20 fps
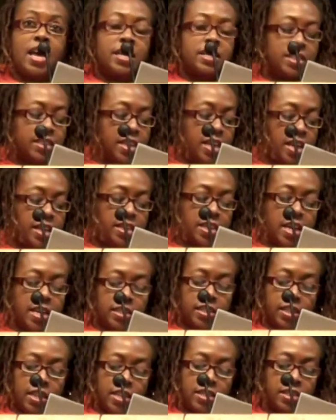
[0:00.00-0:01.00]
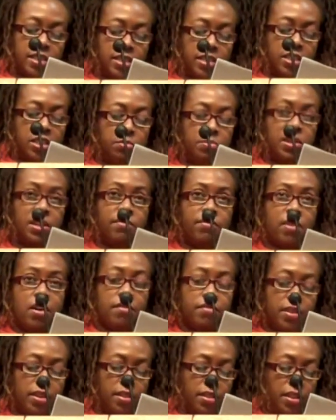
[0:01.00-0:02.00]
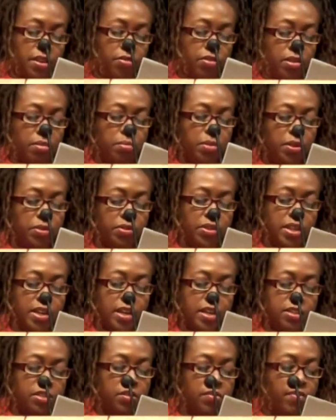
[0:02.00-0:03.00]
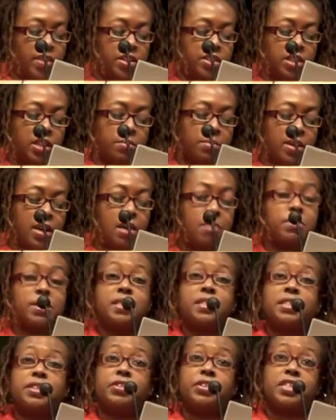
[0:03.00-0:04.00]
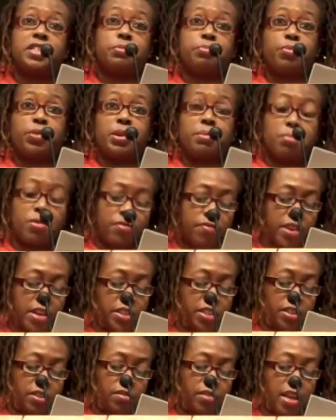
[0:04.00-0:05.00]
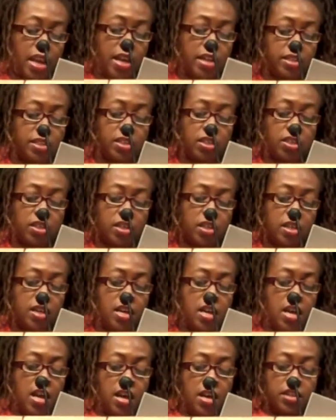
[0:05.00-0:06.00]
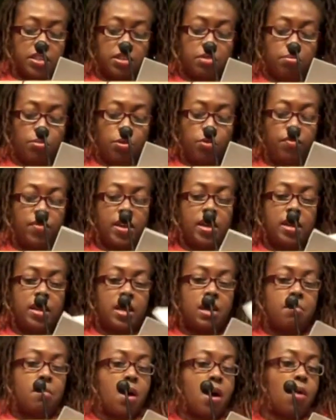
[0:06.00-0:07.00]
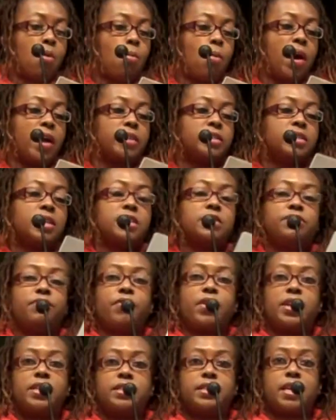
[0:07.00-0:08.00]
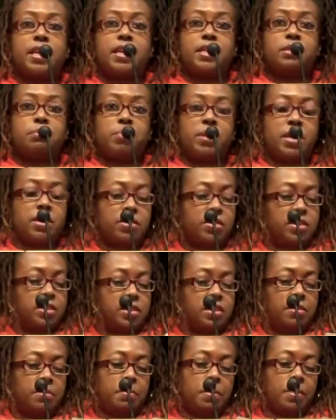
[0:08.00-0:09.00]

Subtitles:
to take dance lessons, to be involved in theater and music, to eventually become a serious pre-professional dancer, to move in and among whites as friends and as peers.